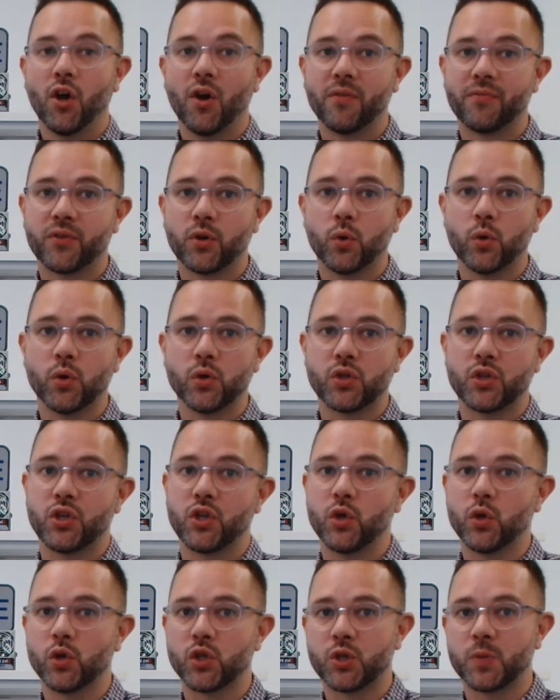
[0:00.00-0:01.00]
Of course,
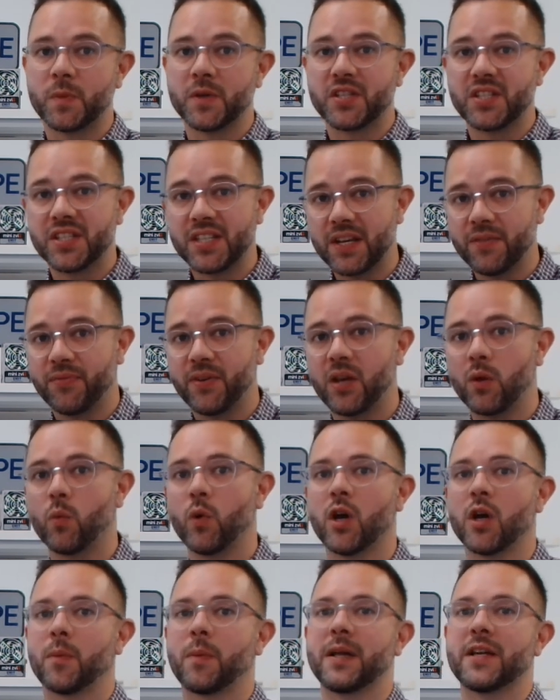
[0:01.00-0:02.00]
your specific
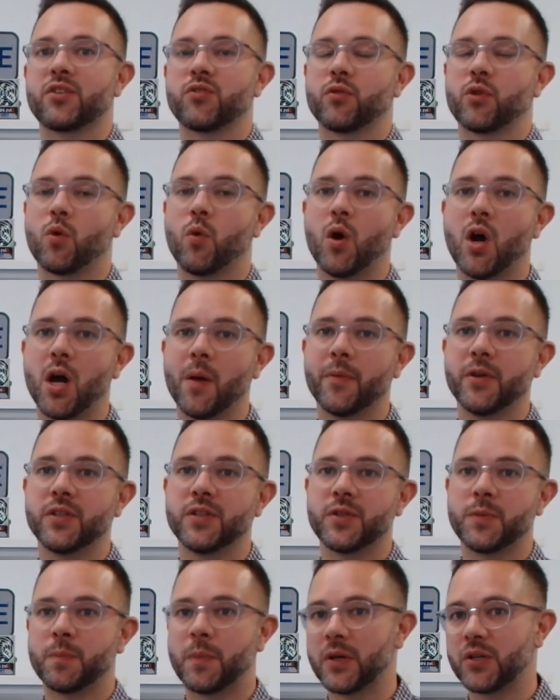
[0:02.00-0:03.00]
workplace
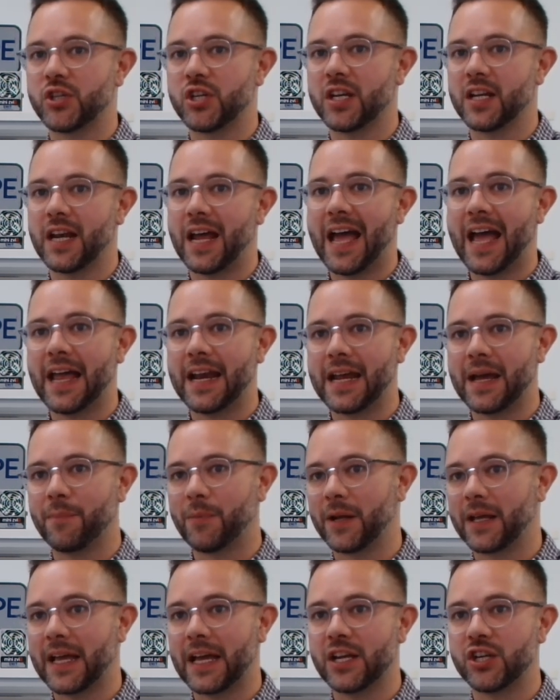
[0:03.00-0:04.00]
requirements, budget and
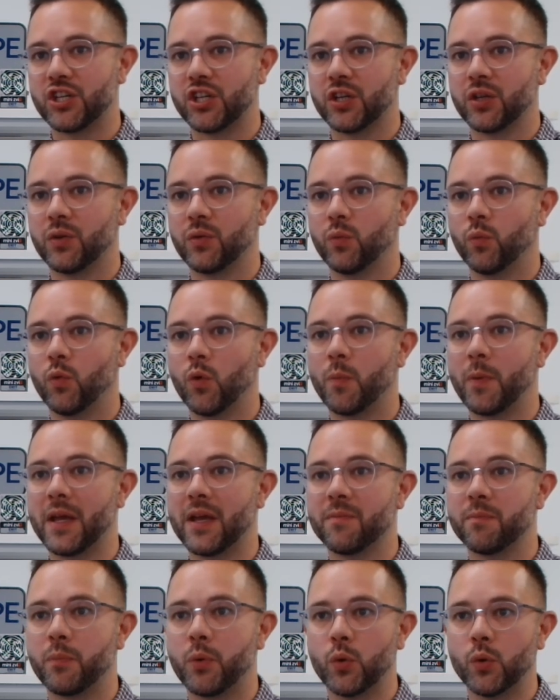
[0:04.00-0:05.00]
application will be
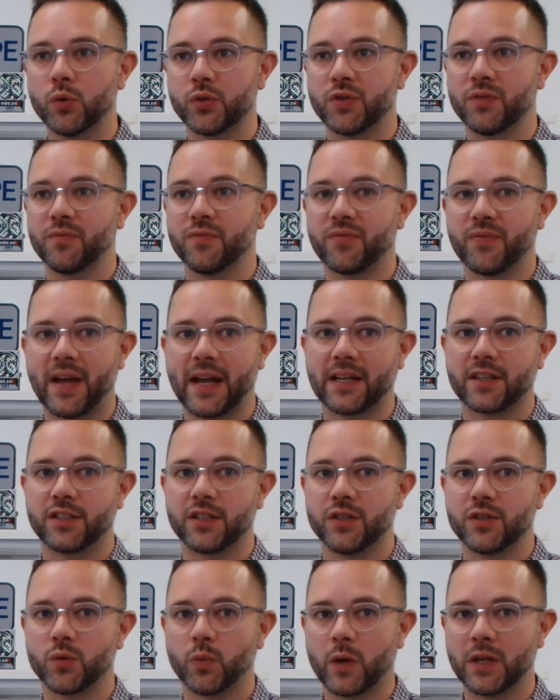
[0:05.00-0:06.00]
important
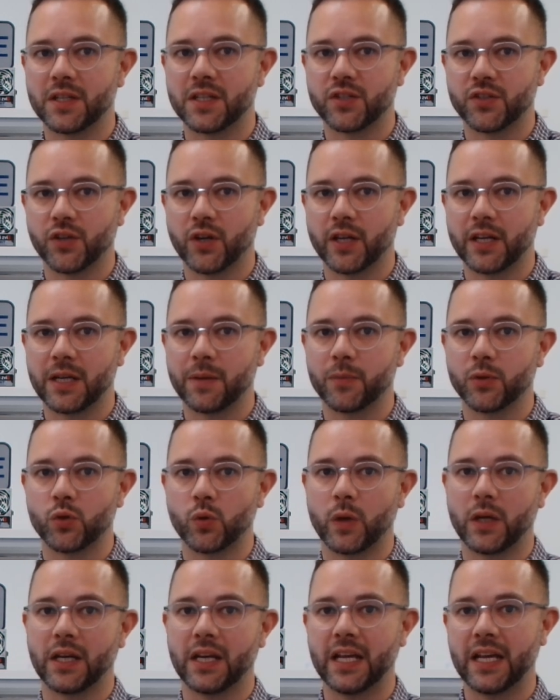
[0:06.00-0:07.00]
factors when deciding
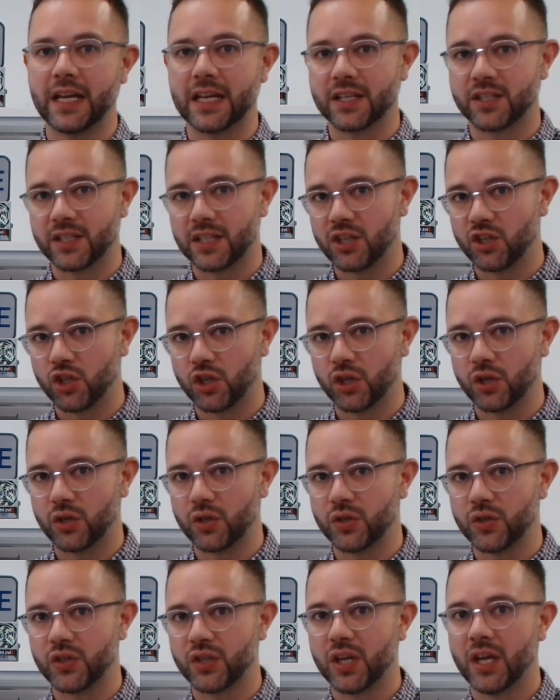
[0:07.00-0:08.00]
between ESD
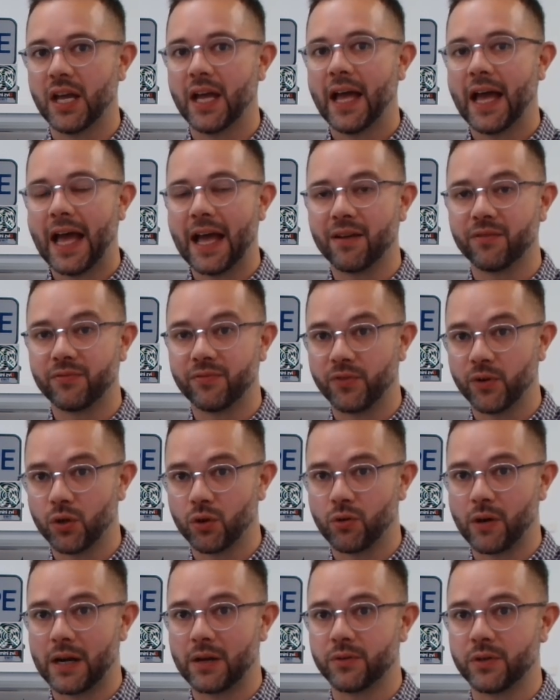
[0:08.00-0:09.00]
shoes and foot
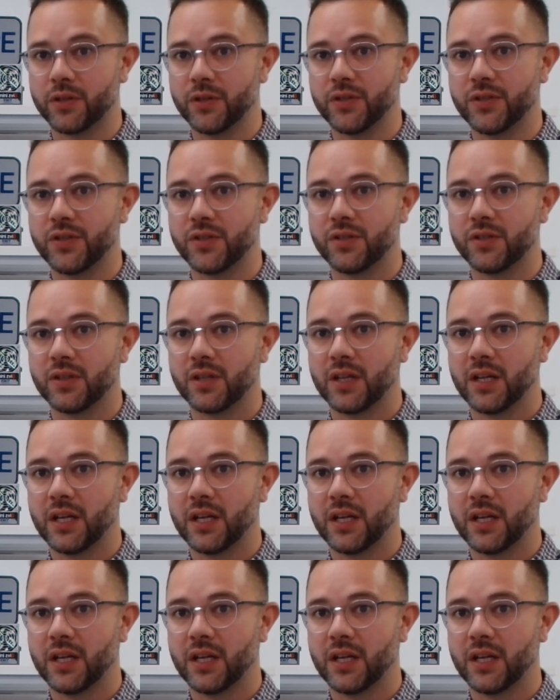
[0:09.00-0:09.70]
grounders.